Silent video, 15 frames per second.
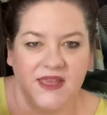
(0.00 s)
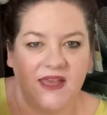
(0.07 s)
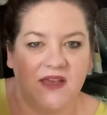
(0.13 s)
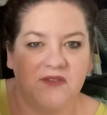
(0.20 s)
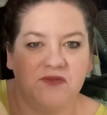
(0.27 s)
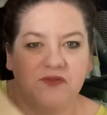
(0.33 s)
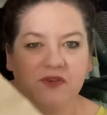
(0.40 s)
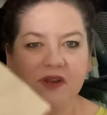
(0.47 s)

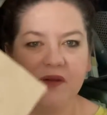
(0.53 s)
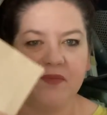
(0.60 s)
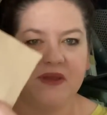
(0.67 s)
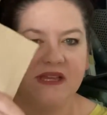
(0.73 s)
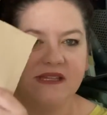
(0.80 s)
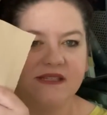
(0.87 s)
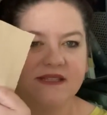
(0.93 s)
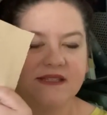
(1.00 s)
a free
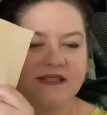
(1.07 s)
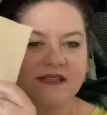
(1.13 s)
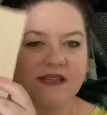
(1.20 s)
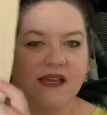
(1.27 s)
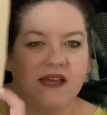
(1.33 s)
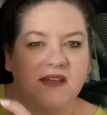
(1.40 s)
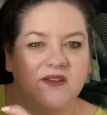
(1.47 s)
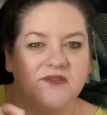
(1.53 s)
piece
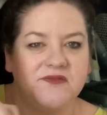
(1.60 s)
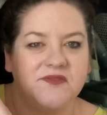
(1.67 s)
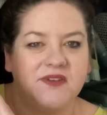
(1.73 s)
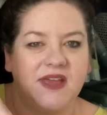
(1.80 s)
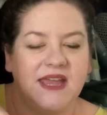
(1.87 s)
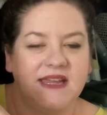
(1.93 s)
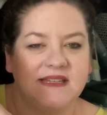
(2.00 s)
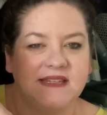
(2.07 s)
of
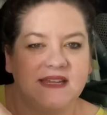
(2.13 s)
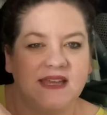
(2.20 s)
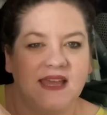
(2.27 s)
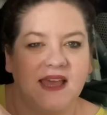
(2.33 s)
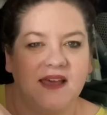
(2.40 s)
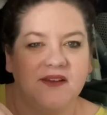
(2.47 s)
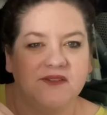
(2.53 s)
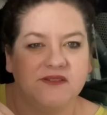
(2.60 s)
18
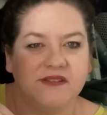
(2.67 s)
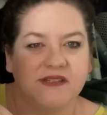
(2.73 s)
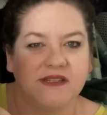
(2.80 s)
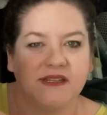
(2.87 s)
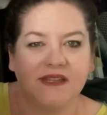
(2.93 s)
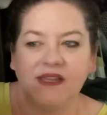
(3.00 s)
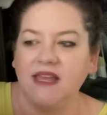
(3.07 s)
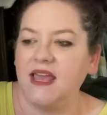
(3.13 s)
count
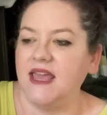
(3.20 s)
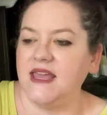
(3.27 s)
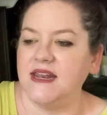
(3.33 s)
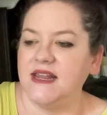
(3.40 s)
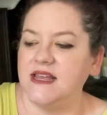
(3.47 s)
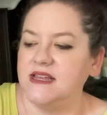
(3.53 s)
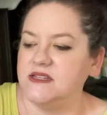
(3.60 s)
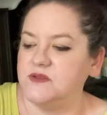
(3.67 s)

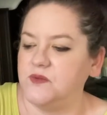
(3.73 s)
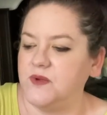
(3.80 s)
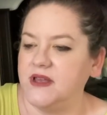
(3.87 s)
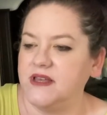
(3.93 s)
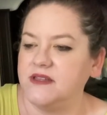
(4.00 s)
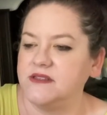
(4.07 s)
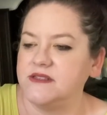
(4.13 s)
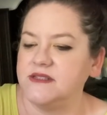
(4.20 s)
Aida as
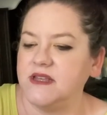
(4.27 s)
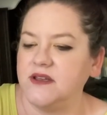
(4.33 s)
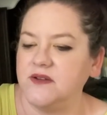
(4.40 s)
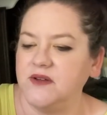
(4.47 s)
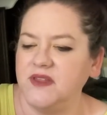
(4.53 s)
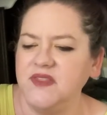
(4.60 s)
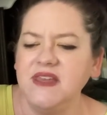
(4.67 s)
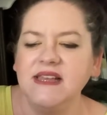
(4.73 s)
well. So
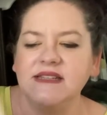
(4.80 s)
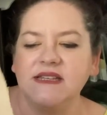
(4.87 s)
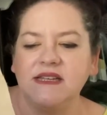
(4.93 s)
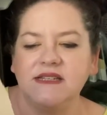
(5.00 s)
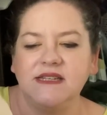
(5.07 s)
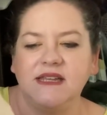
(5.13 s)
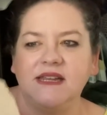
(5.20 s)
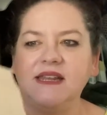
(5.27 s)
I think it's
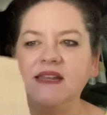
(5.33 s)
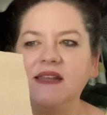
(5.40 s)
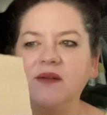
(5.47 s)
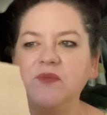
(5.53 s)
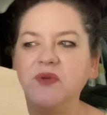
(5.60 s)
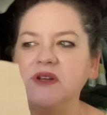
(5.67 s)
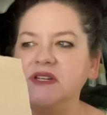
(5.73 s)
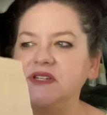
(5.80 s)
18.
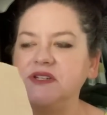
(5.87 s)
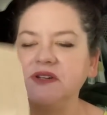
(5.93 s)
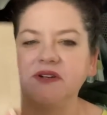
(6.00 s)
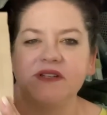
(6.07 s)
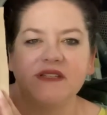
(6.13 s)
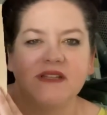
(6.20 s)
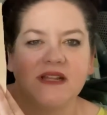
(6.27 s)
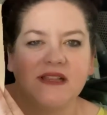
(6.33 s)
Pretty sure
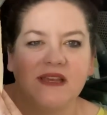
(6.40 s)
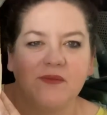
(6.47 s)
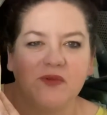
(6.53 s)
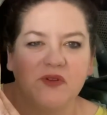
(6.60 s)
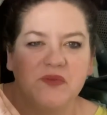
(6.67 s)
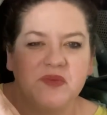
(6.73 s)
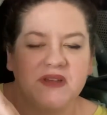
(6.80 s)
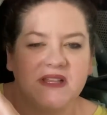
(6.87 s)
it's not
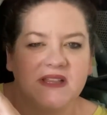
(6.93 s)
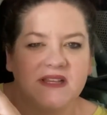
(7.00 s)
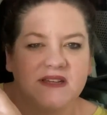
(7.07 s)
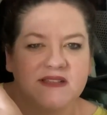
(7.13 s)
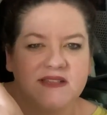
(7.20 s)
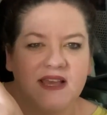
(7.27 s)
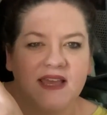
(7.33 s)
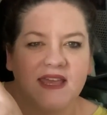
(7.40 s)
labeled, but it
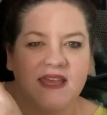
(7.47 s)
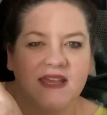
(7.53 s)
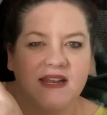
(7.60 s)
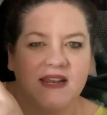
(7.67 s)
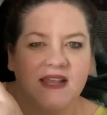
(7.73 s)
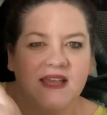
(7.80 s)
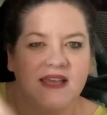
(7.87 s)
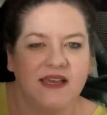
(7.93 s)
looks like it.
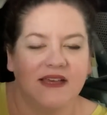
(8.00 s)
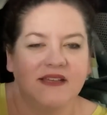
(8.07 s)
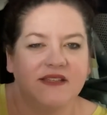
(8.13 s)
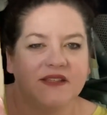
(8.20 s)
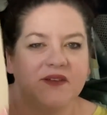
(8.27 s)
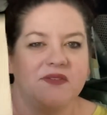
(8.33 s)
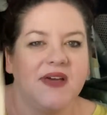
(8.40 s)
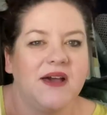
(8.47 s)

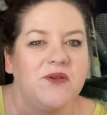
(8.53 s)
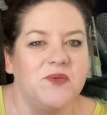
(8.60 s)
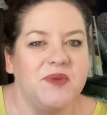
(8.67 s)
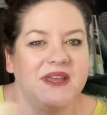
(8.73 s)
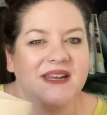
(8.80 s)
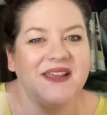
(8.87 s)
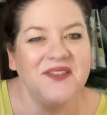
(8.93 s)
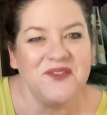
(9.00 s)
So that will
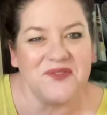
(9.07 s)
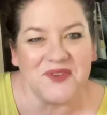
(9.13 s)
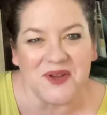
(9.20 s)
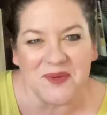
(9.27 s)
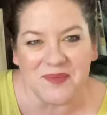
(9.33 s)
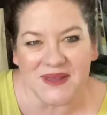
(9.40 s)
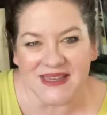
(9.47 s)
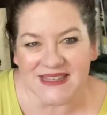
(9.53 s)
be another fall
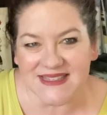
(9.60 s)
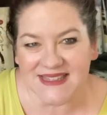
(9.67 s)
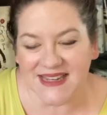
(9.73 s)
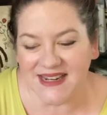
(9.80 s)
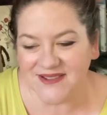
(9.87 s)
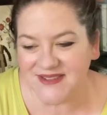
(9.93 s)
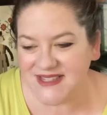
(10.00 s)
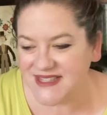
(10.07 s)
piece, and
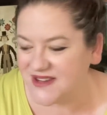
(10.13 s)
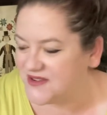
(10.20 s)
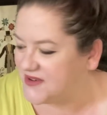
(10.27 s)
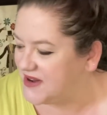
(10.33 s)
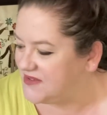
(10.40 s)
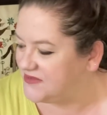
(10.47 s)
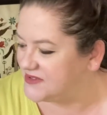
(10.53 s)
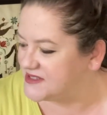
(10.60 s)
I was so
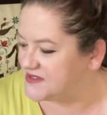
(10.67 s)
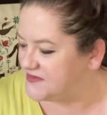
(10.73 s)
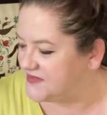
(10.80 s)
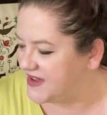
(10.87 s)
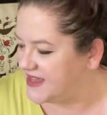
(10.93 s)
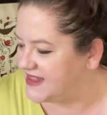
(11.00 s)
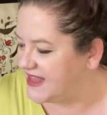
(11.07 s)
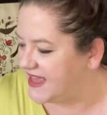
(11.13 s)
grateful to
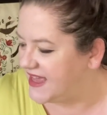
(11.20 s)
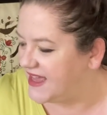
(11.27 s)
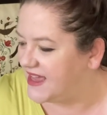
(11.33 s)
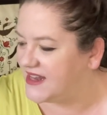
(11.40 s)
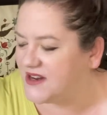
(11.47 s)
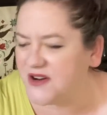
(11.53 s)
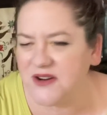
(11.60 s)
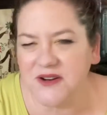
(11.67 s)
find that.
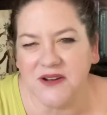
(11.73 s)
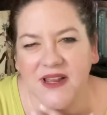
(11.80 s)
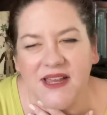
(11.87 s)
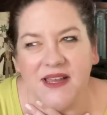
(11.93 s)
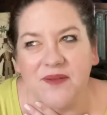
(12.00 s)
I'd heard